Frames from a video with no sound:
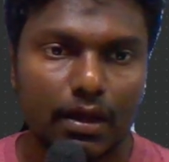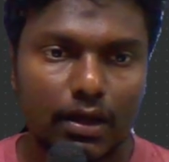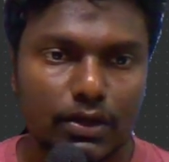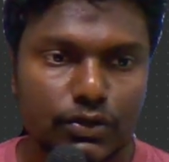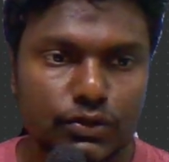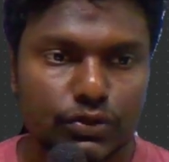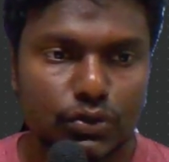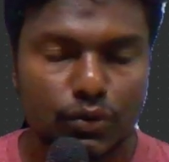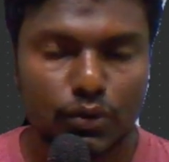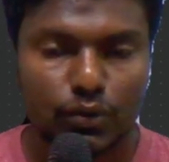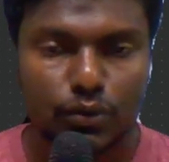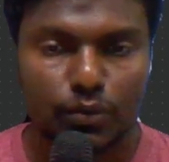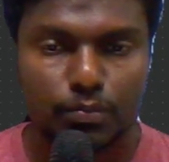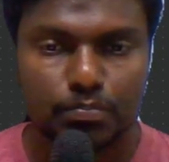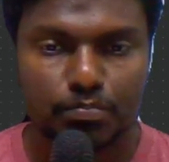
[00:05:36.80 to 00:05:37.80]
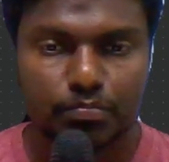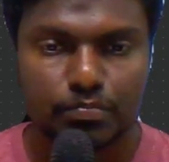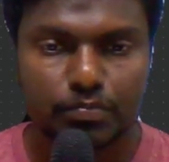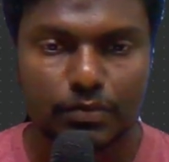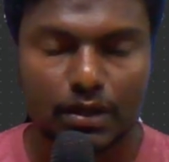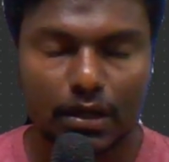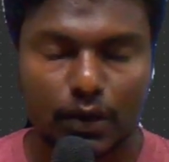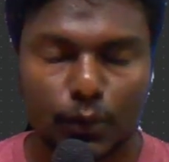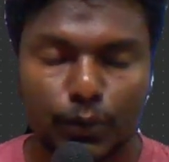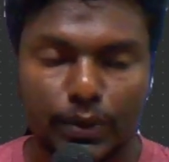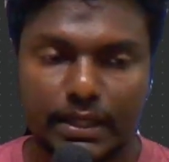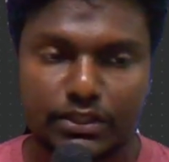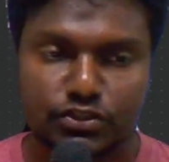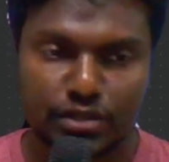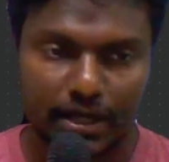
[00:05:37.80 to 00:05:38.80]
So
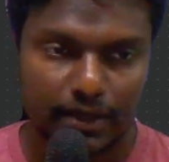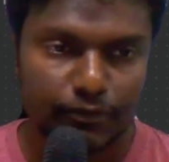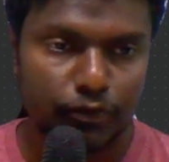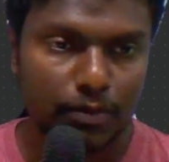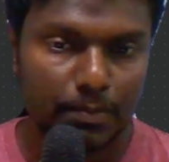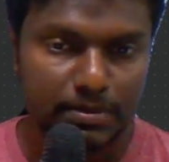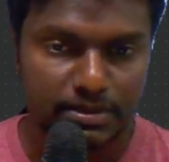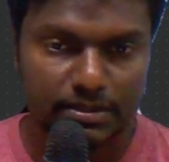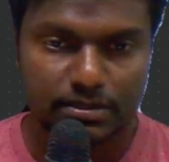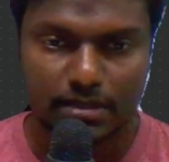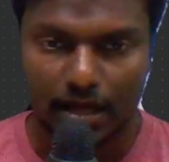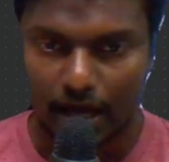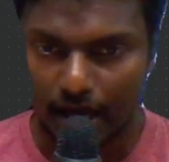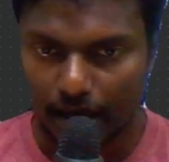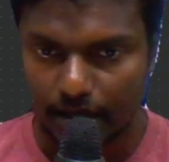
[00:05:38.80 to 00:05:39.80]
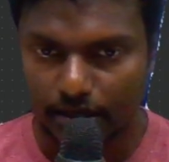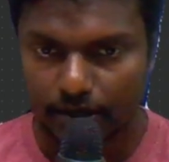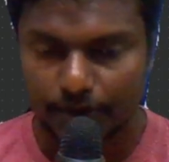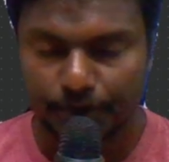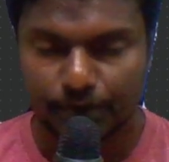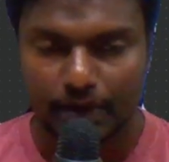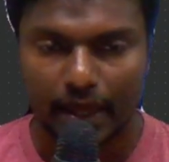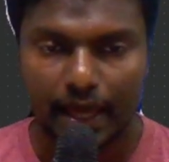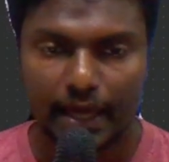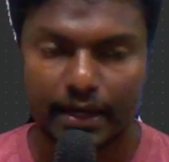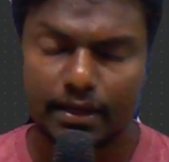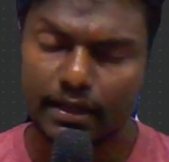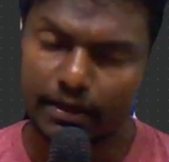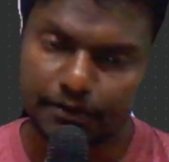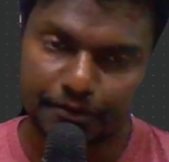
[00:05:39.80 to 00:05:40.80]
we check for business hour,
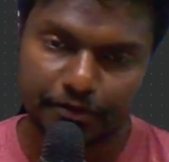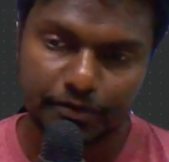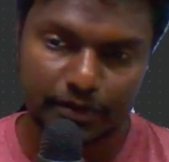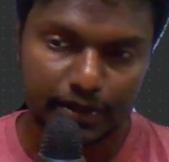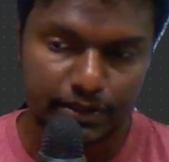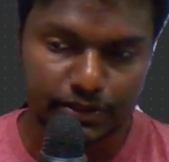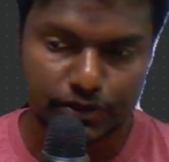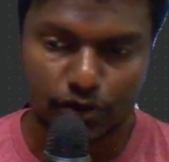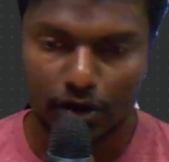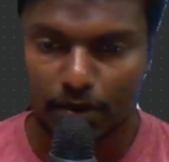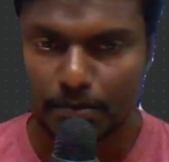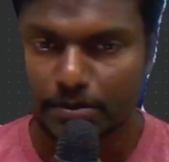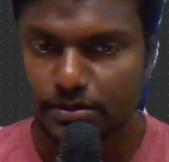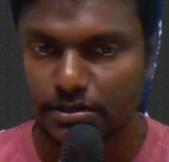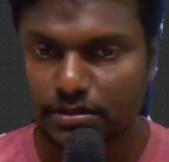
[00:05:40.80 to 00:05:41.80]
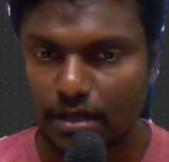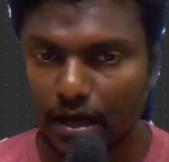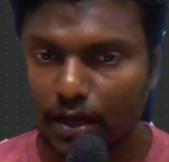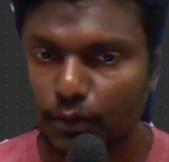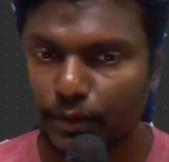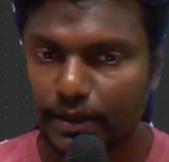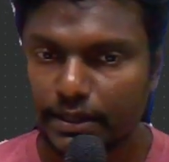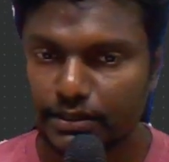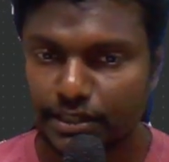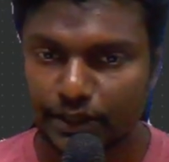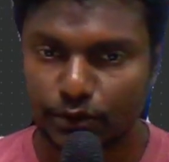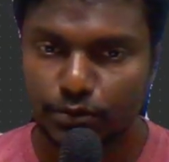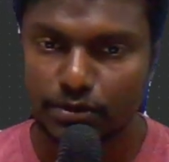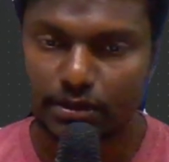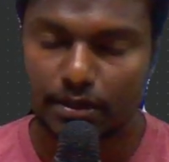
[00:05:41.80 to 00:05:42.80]
and if it's not a business hour, we
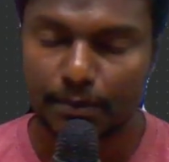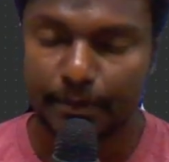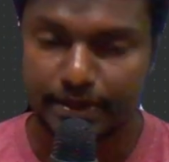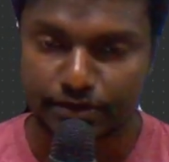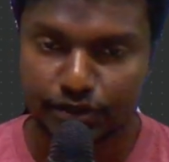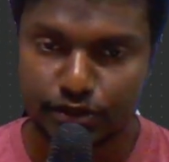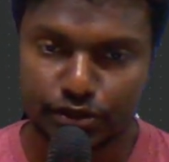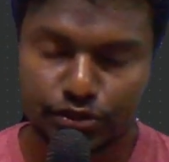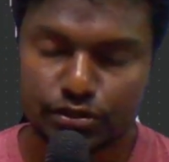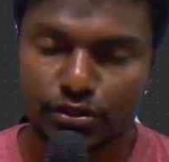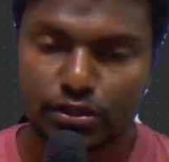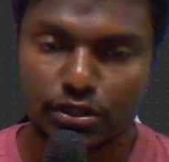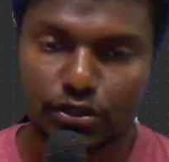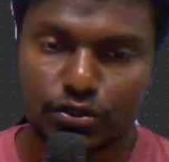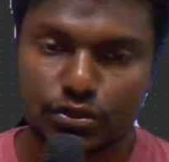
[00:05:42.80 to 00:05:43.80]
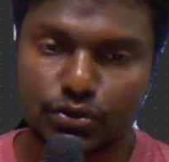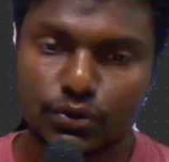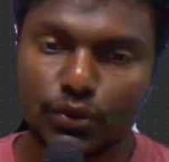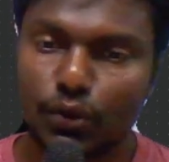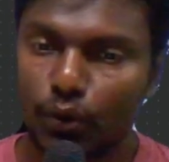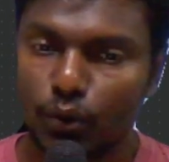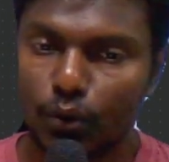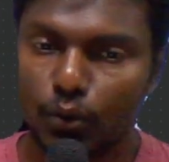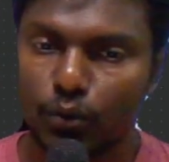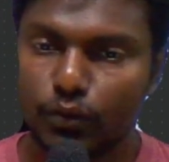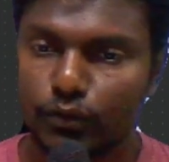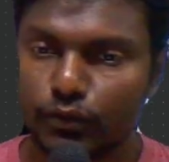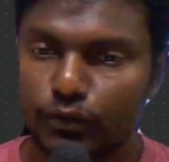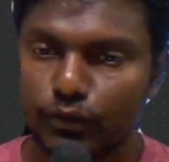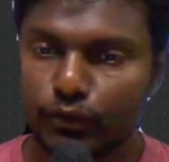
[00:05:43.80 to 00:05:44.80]
schedule the message to go
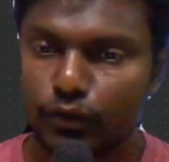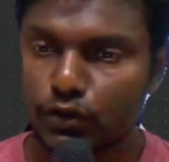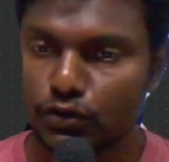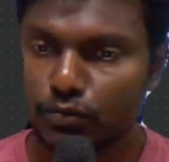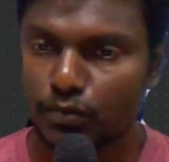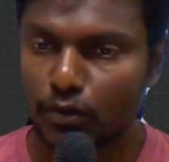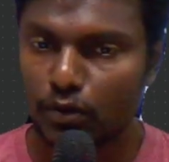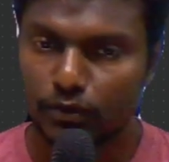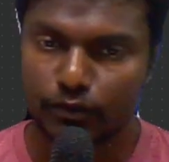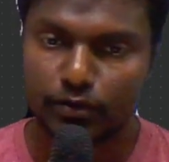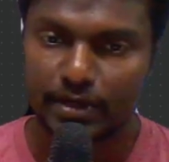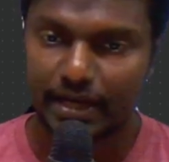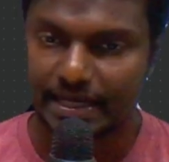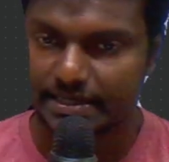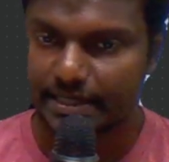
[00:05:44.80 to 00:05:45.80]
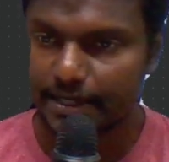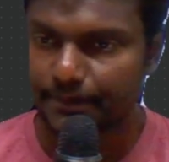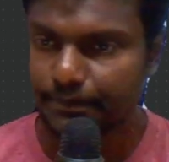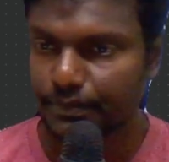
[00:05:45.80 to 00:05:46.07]
for tomorrow, for next day.